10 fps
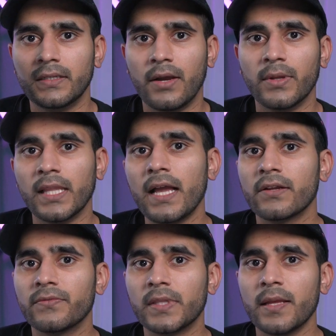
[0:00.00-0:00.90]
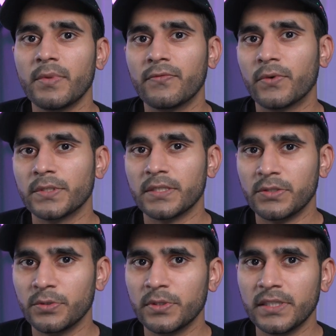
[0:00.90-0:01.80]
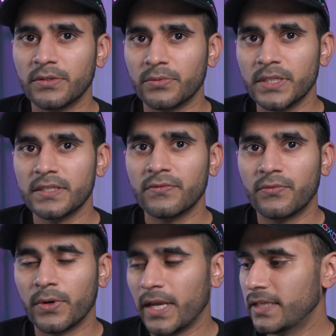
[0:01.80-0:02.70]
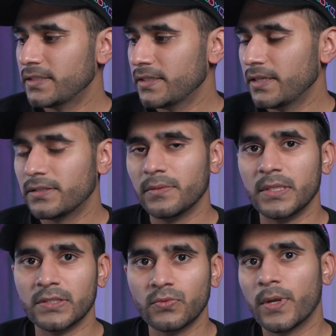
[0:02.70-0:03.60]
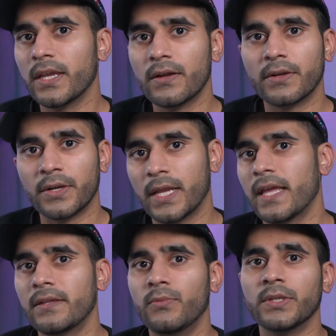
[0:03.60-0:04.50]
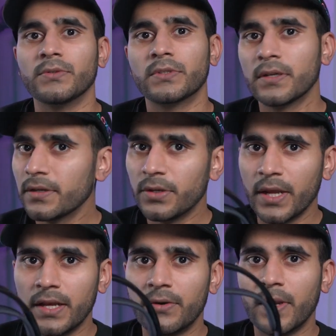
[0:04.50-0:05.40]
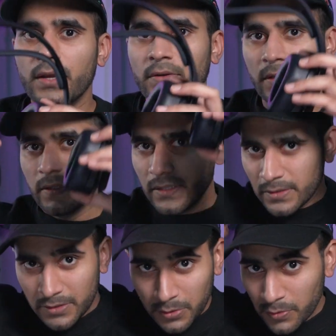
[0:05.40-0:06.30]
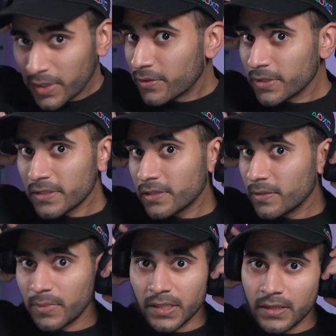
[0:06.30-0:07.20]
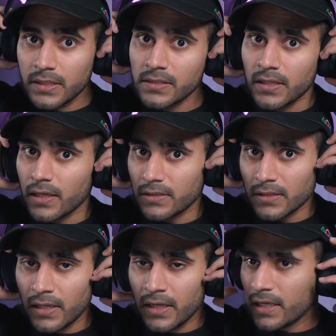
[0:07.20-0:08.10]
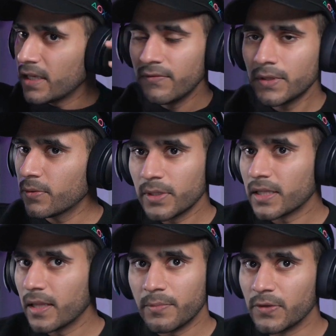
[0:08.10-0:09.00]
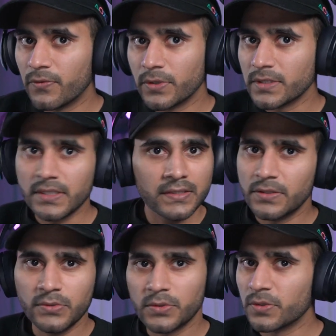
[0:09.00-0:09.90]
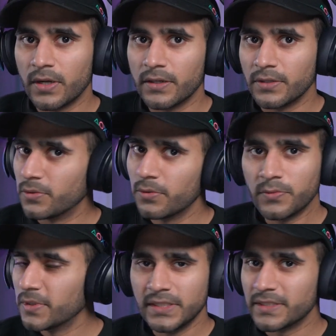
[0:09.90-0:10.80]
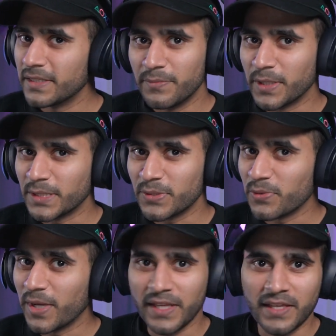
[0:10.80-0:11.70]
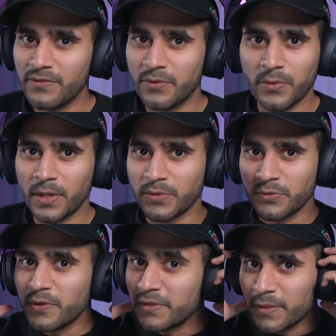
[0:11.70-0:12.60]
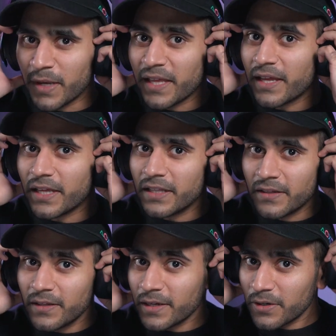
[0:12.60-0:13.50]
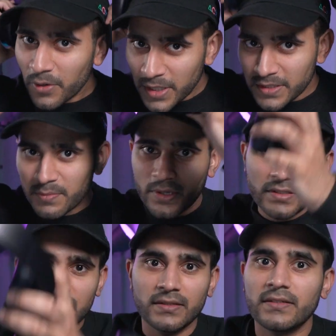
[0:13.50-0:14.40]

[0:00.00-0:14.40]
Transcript: Now, a lack of clamping force is usually the reason for a headset to be swaying on your head when you turn your head around a little too rigorously, but in this case, even though the clamping force isn't too strong, you don't really see much sway even when I'm swiveling my head like a crazy person.